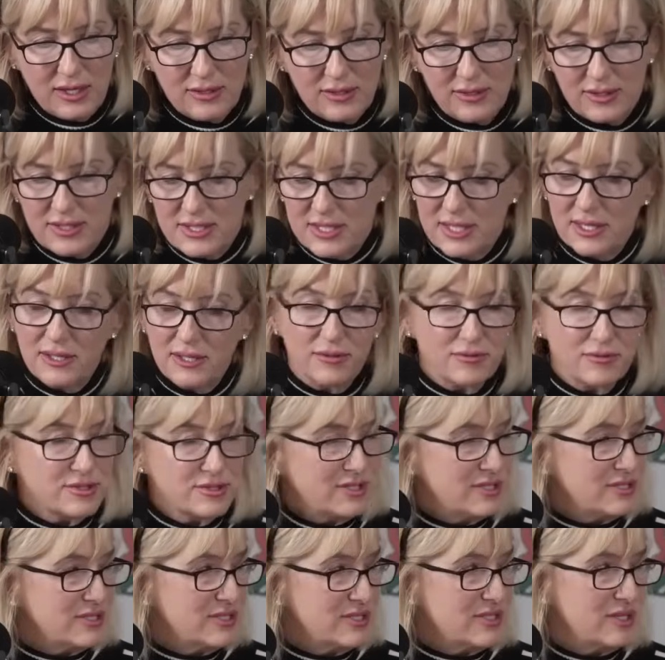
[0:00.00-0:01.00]
The tickler
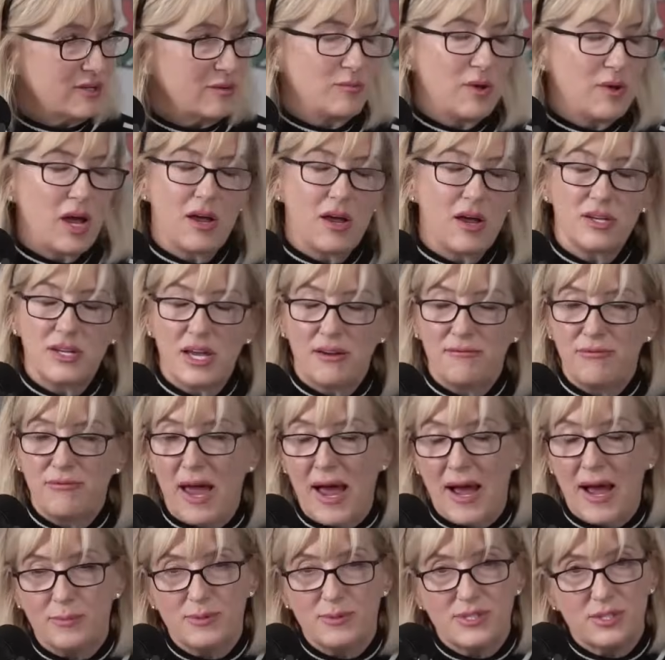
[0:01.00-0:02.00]
system,
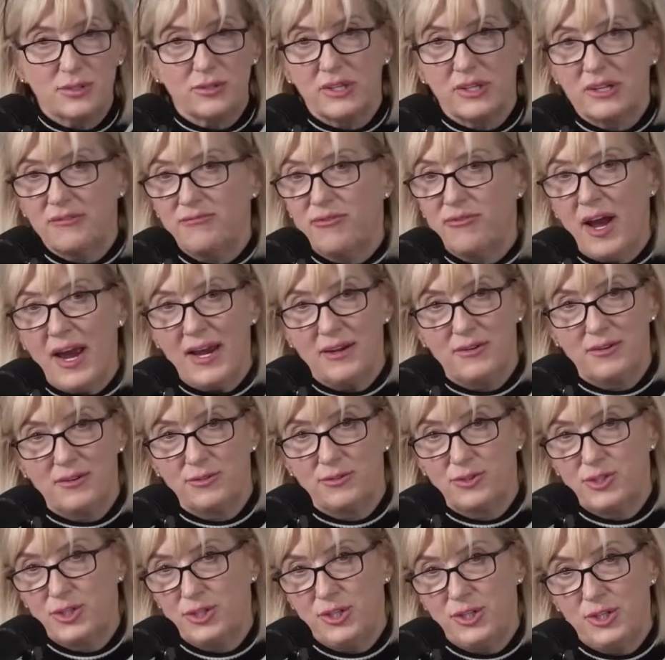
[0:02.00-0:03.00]
absolutely
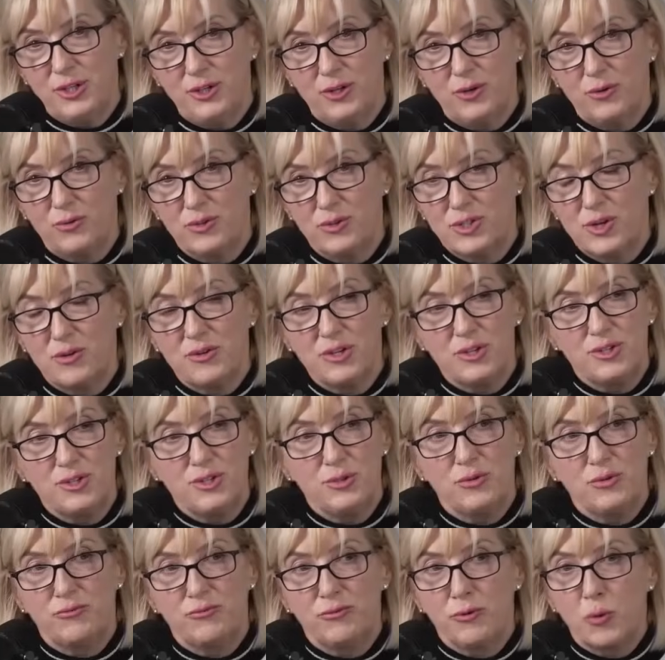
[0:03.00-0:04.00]
vital to you so that
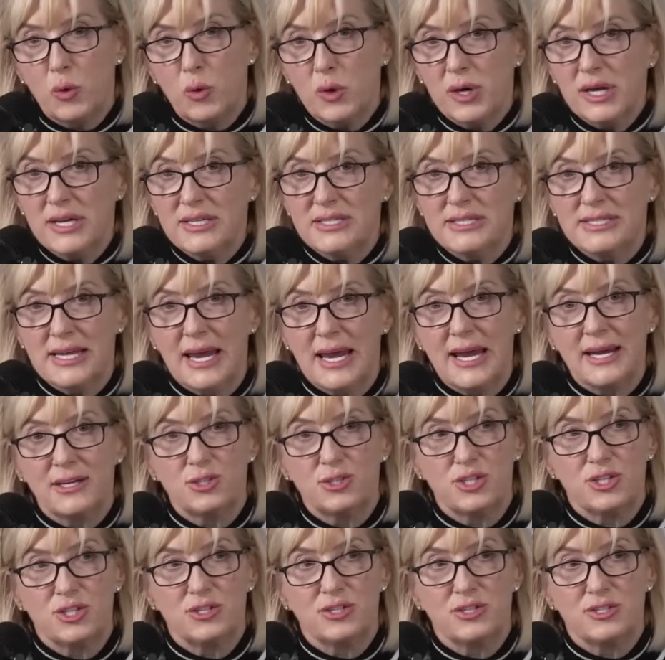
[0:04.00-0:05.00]
you avoid
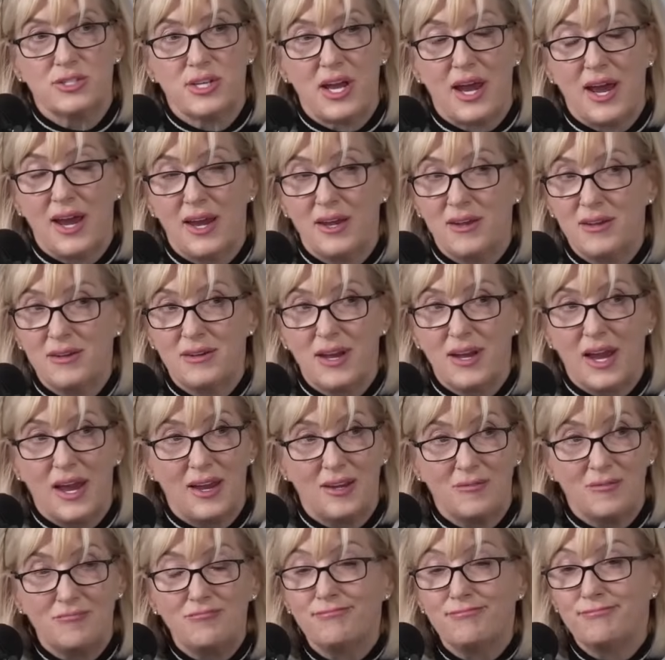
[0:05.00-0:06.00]
sanctions
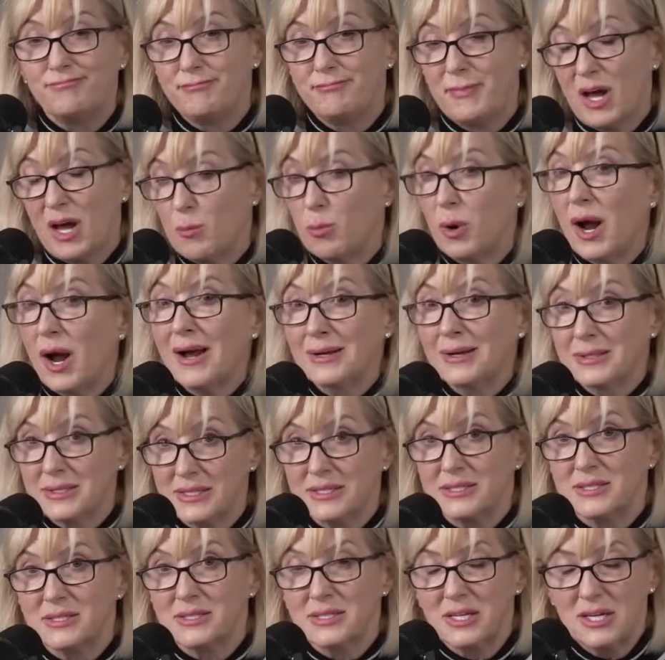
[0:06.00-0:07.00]
and
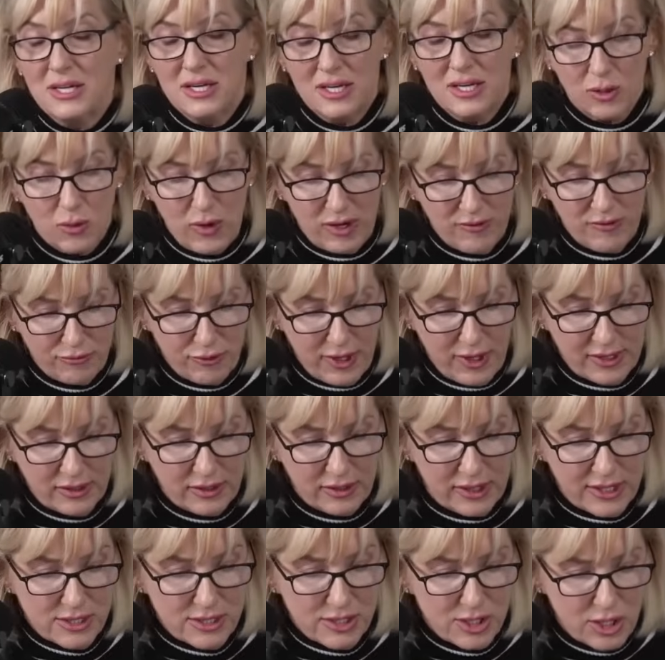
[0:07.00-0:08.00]
malpractice, quite
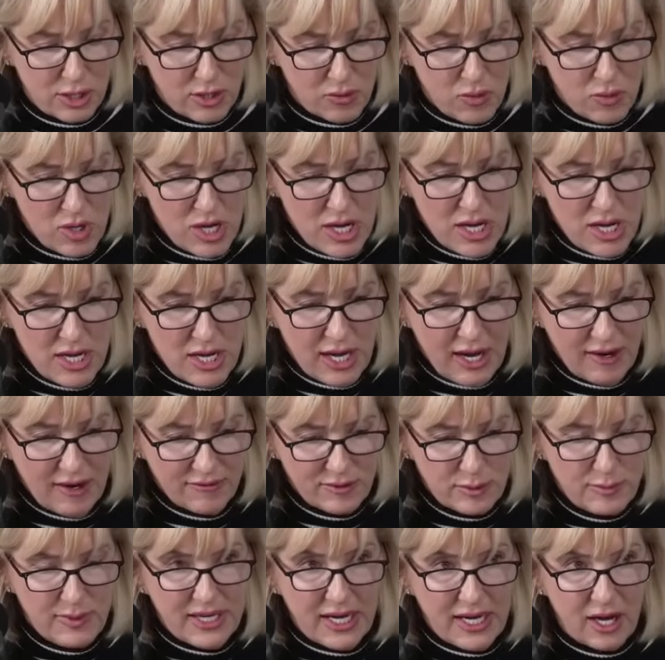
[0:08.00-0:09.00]
frankly. So you
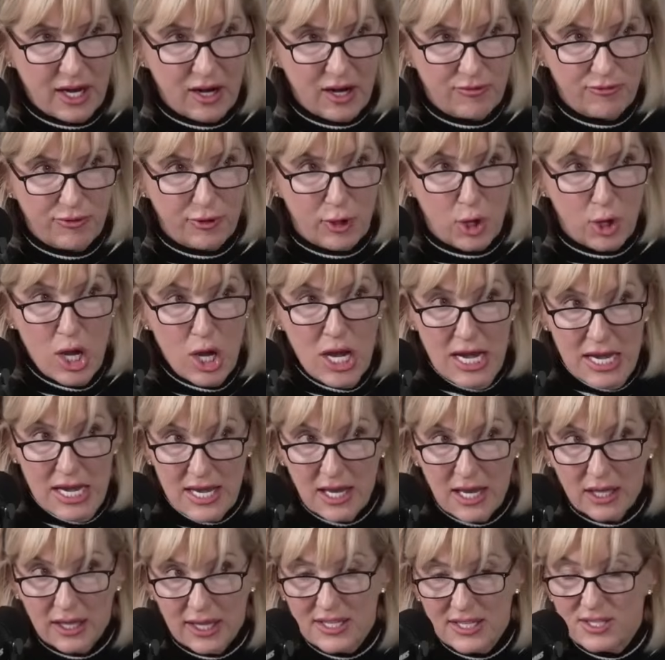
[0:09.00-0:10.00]
have to be careful.
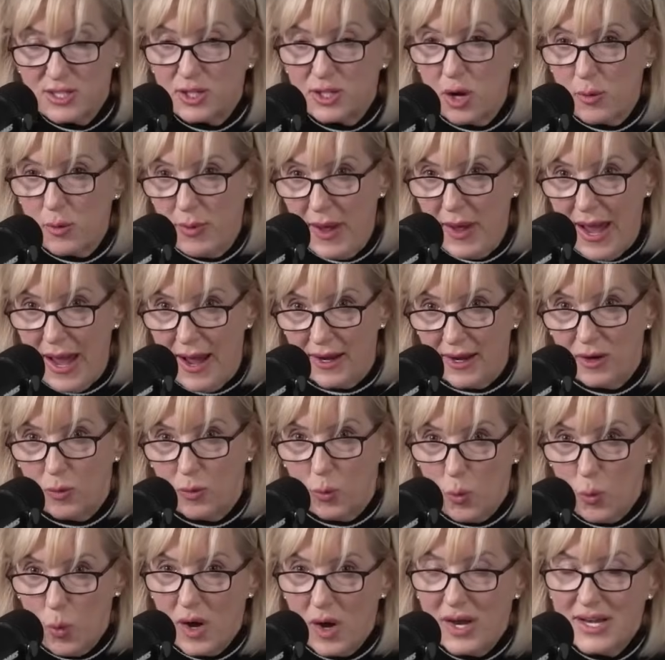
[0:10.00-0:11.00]
Now let's go back.
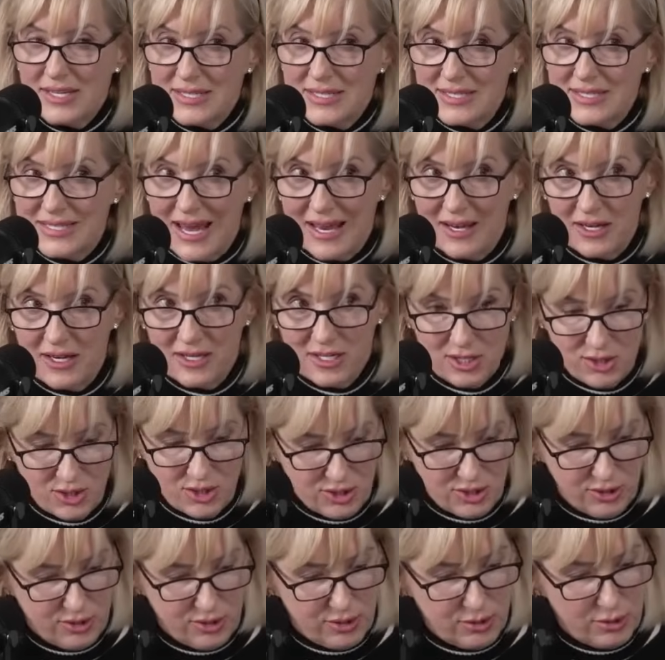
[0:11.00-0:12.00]
What is that
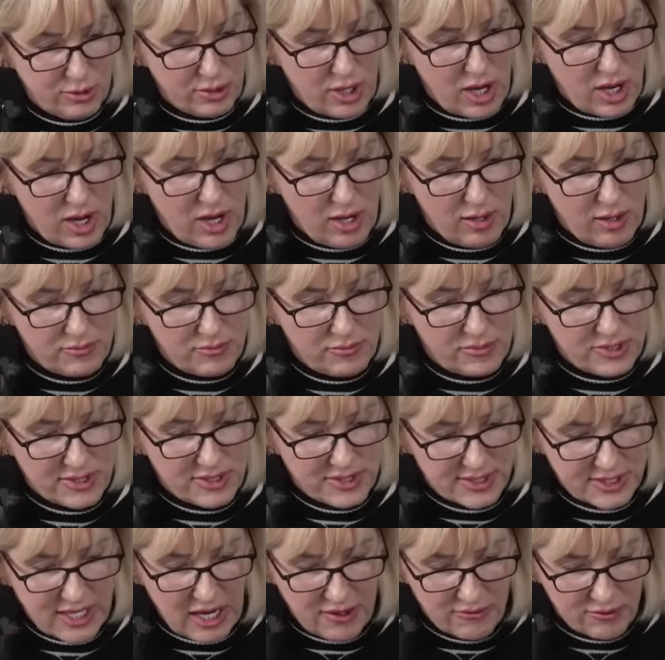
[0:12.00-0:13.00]
initial
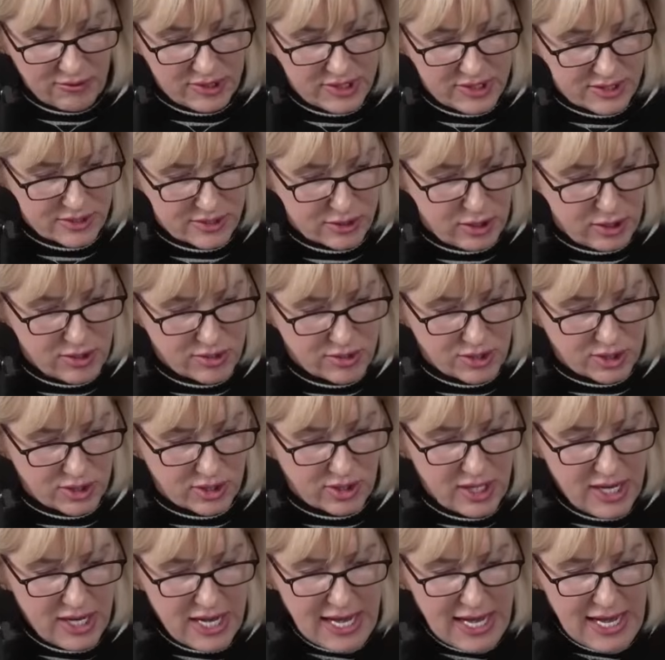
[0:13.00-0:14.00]
discovery
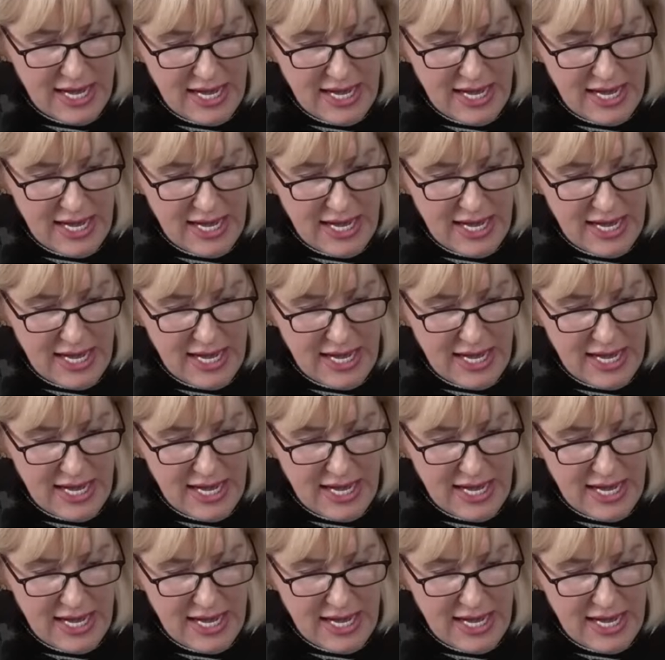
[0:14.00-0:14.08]
disclosure?